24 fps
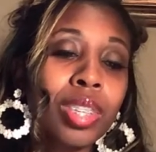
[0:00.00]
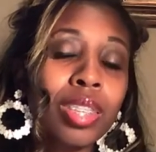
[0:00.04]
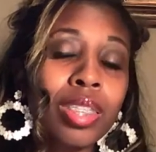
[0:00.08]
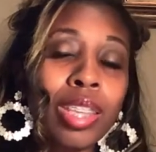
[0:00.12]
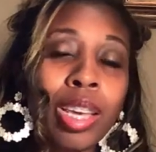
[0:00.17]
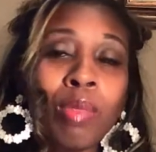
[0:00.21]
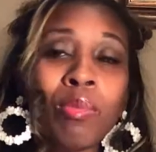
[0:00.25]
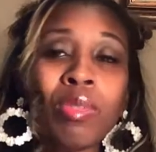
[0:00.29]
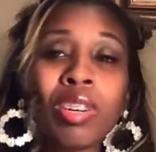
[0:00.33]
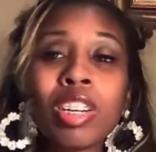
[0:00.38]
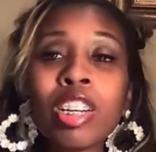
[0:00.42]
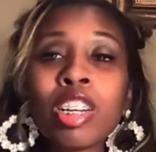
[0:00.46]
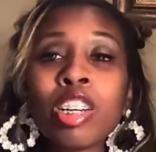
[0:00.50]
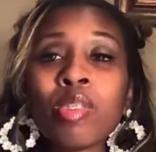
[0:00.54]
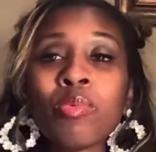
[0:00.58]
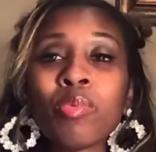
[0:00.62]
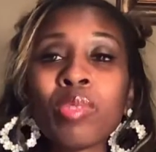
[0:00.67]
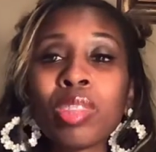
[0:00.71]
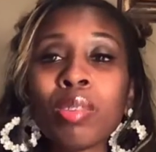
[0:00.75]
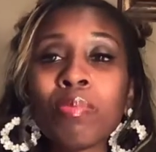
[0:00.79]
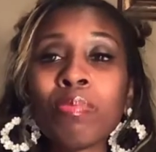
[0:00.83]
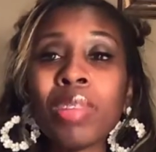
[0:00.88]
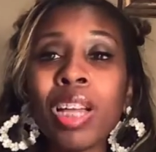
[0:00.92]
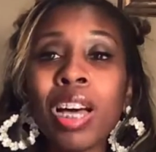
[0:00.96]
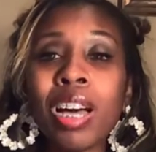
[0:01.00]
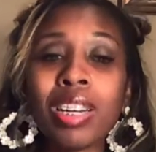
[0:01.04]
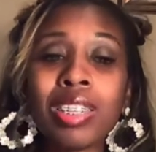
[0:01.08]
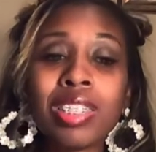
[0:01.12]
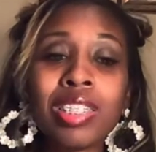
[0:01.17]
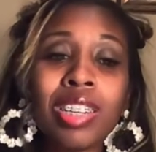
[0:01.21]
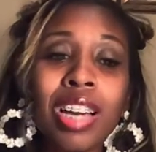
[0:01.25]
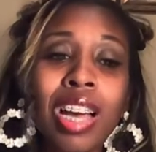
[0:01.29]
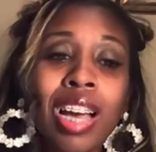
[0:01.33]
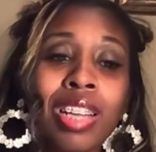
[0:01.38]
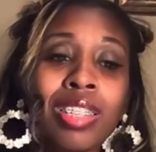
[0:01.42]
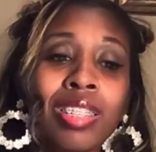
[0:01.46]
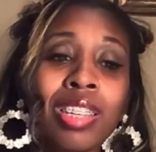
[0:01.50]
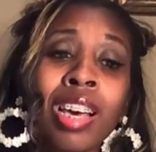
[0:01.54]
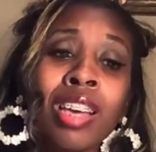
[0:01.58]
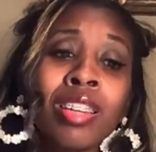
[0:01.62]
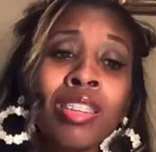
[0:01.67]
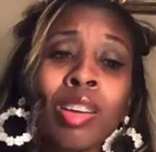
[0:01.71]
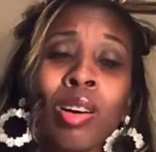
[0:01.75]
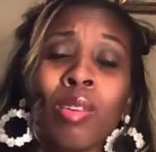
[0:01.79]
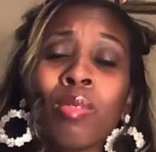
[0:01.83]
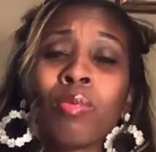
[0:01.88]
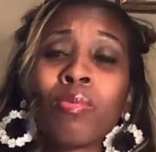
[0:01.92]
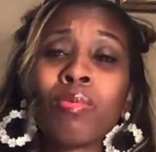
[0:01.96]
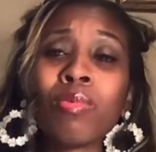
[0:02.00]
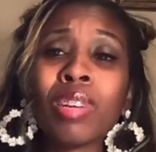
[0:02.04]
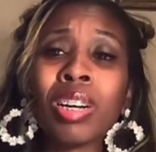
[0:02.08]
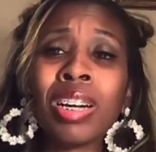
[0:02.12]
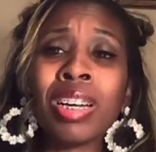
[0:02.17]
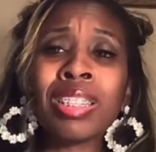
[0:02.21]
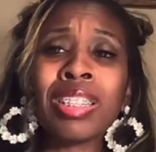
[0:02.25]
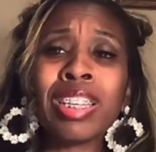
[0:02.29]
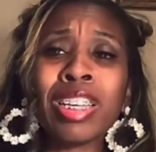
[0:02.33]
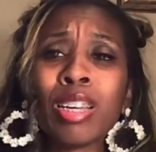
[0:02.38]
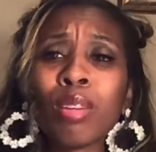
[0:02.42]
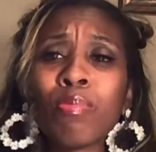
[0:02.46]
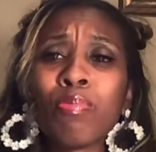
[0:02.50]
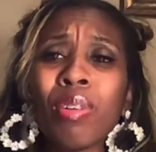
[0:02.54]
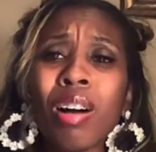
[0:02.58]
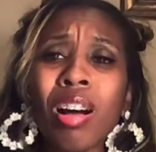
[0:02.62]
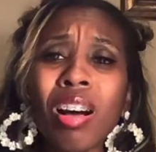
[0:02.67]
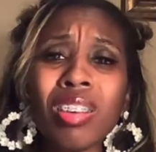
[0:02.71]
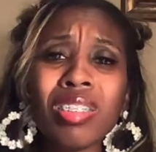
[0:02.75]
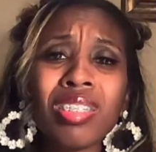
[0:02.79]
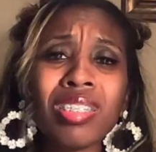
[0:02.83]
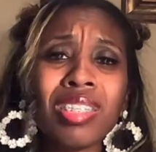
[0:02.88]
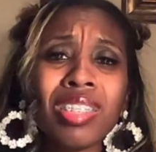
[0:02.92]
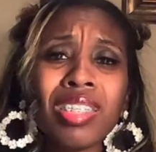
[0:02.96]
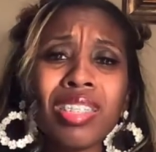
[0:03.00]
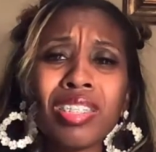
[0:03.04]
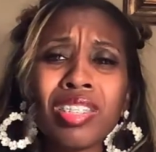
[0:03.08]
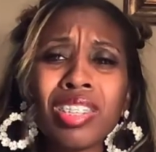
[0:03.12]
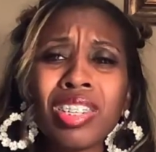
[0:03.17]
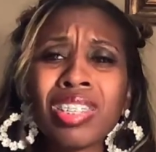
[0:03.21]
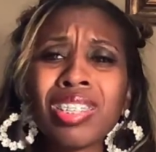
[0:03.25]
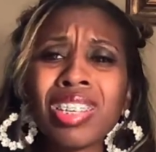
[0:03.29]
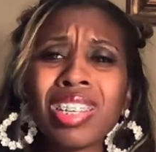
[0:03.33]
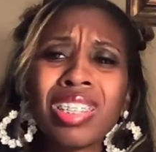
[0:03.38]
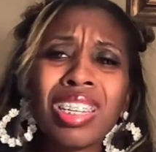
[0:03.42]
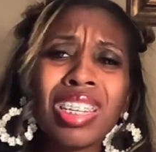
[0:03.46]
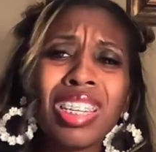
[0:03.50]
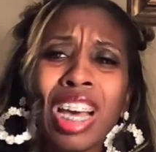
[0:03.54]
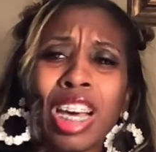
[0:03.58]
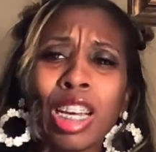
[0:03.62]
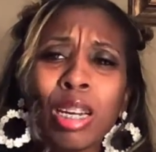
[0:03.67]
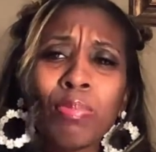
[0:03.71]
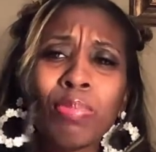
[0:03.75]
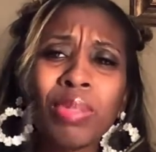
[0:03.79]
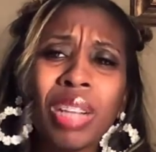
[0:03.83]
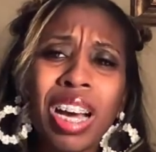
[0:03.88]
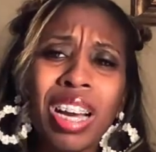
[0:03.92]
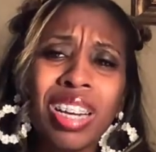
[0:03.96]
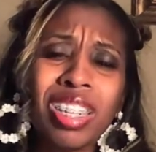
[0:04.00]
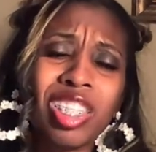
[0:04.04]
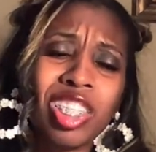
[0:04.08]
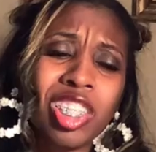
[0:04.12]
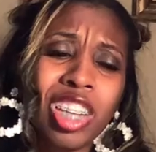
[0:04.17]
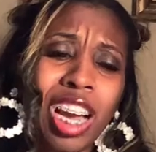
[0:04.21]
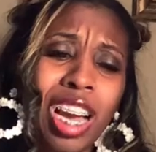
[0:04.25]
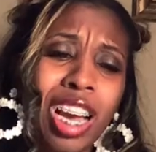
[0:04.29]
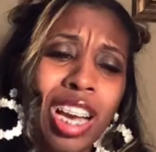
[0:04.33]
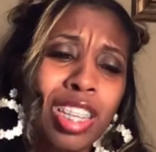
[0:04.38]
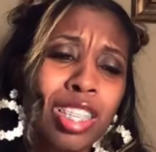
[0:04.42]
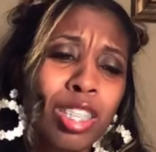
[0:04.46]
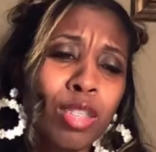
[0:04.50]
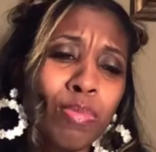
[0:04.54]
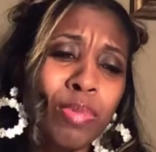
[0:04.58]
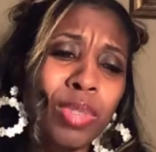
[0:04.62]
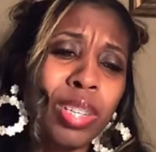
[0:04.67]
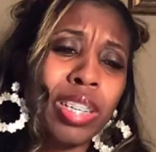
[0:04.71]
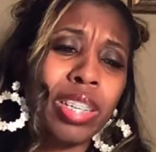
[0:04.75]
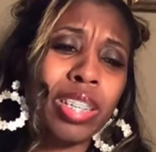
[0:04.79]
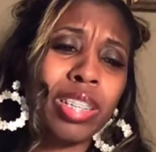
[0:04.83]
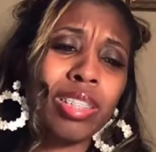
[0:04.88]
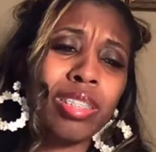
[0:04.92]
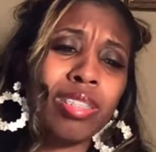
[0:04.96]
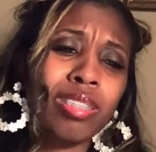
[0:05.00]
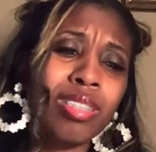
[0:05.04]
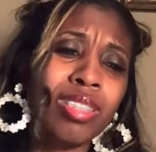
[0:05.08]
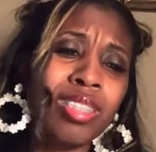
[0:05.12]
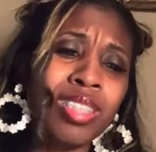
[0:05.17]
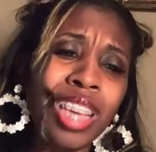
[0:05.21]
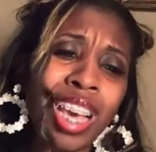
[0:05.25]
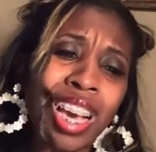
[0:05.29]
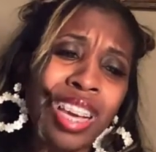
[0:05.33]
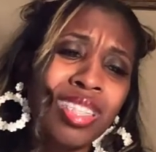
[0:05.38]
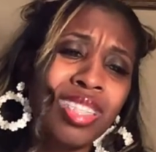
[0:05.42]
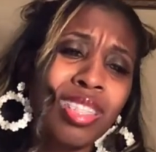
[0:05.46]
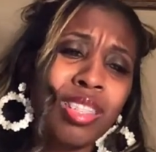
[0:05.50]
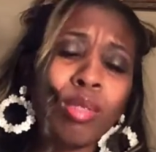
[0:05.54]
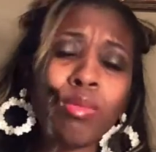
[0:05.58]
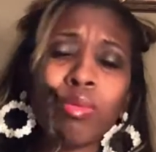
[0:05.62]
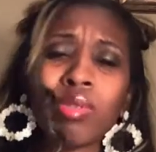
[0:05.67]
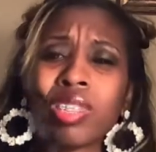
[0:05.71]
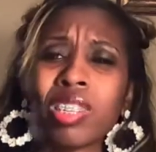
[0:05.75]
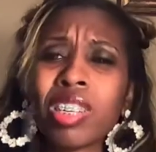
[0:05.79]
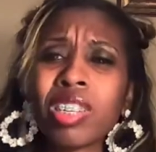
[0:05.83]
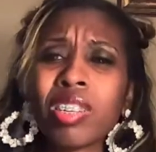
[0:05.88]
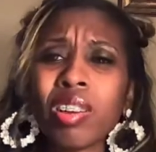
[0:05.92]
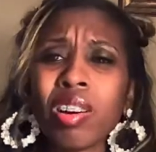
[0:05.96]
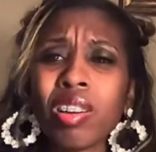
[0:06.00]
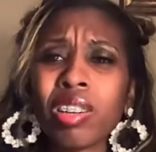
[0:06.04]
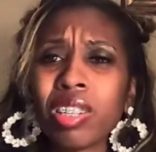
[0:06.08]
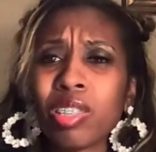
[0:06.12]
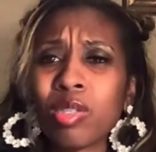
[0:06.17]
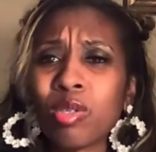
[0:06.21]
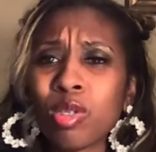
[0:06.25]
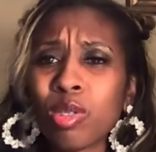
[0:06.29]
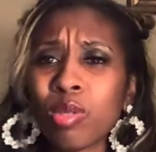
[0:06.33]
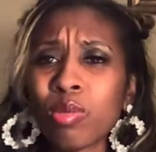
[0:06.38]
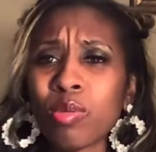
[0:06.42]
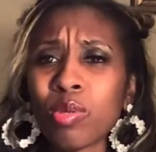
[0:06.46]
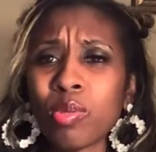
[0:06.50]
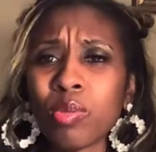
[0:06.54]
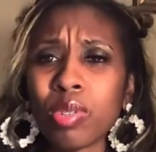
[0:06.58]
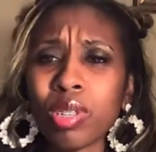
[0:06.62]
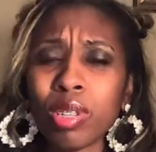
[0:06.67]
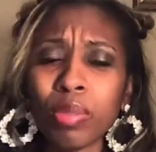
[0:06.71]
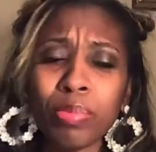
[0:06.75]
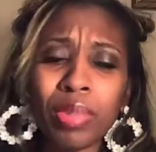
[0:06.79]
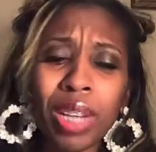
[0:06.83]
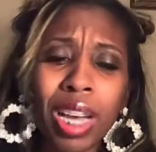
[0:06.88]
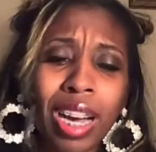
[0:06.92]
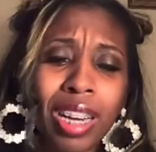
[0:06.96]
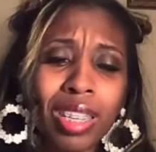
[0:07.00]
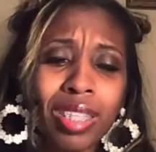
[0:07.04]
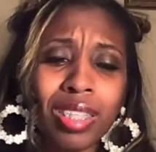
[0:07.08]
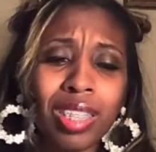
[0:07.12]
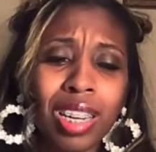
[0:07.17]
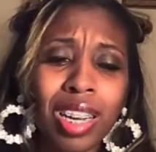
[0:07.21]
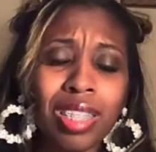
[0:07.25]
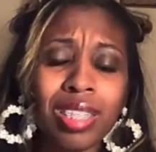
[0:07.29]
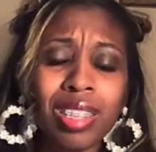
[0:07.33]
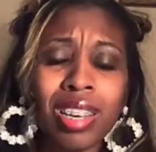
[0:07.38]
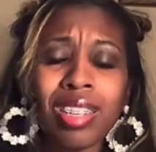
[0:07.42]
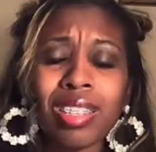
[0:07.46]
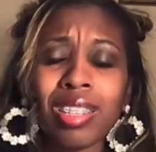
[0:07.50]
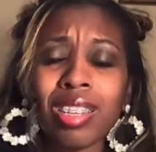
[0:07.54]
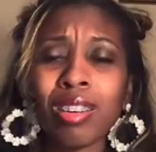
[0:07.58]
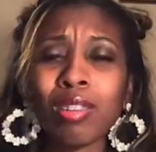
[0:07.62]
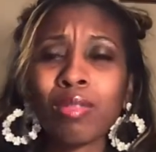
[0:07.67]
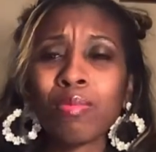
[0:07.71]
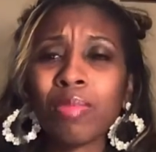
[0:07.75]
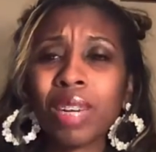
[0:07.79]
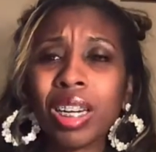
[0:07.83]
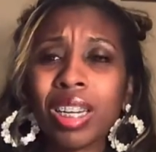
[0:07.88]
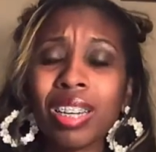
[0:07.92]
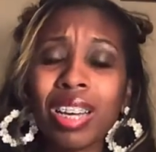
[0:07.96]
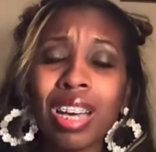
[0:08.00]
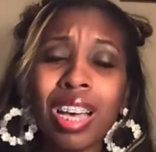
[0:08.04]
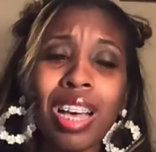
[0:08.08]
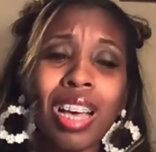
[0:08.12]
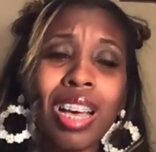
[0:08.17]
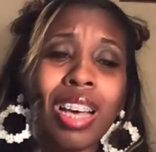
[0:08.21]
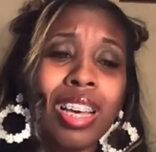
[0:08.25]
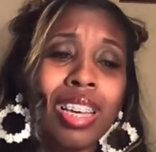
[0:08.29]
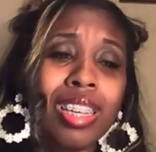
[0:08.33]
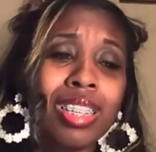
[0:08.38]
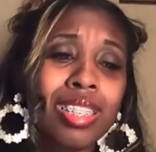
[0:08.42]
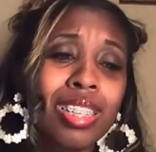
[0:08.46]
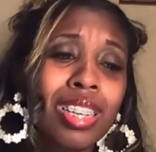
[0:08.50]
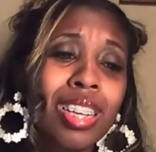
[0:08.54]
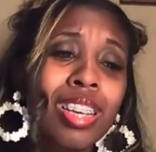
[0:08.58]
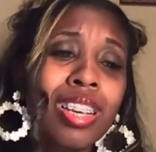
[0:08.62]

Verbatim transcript: they were good with the block shots. I know Aaliyah Boston, she does a lot of block shots, but Saxton was in on it too, doing the block shots. I was like, oh my God.